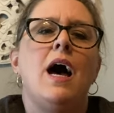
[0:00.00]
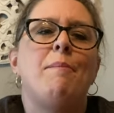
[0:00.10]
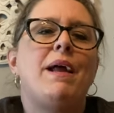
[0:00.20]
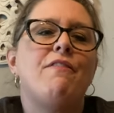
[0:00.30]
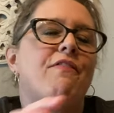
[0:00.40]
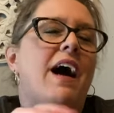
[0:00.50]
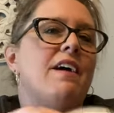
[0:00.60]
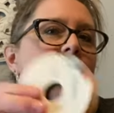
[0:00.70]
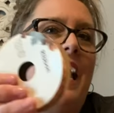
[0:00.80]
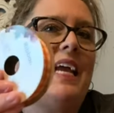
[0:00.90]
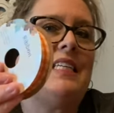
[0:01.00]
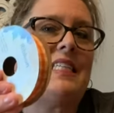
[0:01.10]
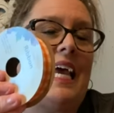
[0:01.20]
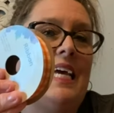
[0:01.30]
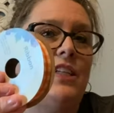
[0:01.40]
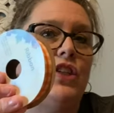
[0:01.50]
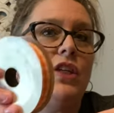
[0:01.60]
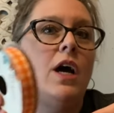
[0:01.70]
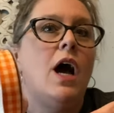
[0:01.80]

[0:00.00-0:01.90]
about a 5 8 inch